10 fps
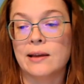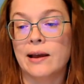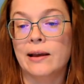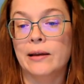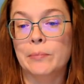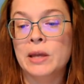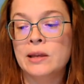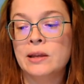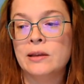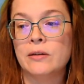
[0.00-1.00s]

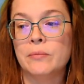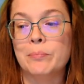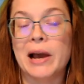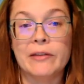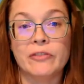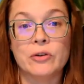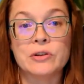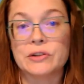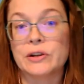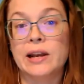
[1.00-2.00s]
My
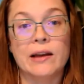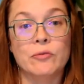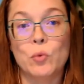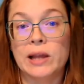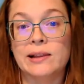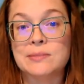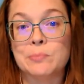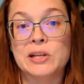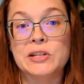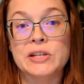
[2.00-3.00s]
folks are going to have way less
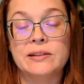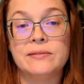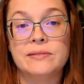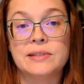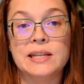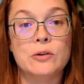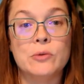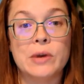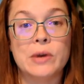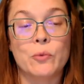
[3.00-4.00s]
budget to deal
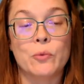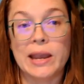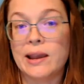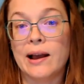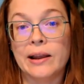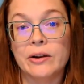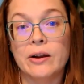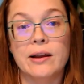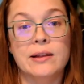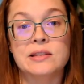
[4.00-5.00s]
with, way
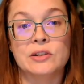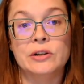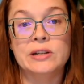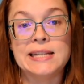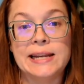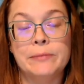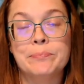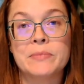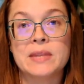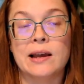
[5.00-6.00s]
higher uncertainty,
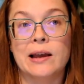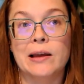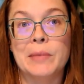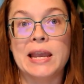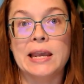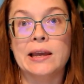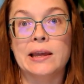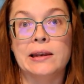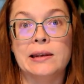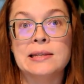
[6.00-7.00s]

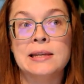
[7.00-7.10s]
and